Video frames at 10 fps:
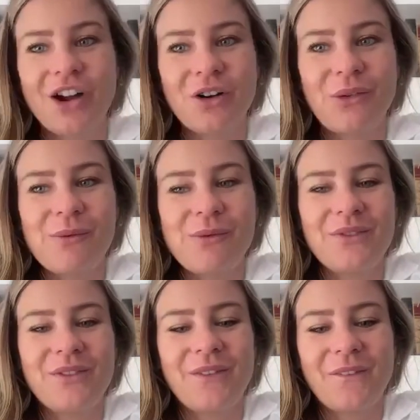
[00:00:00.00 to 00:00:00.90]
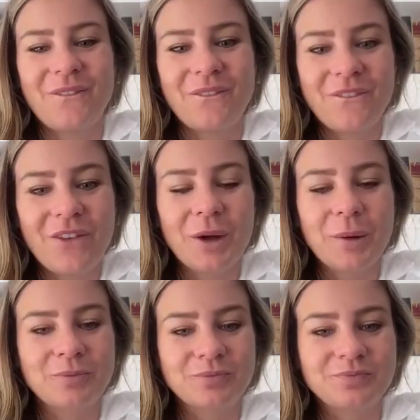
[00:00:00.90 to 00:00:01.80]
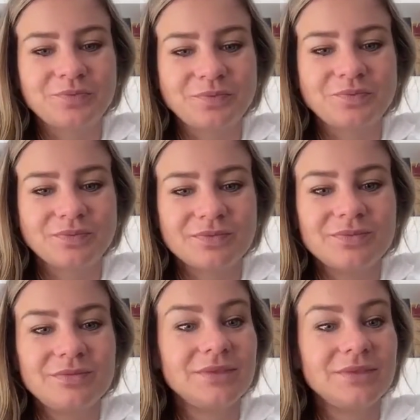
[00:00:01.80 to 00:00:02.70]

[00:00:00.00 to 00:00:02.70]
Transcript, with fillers: And I was reworking my cold email that whole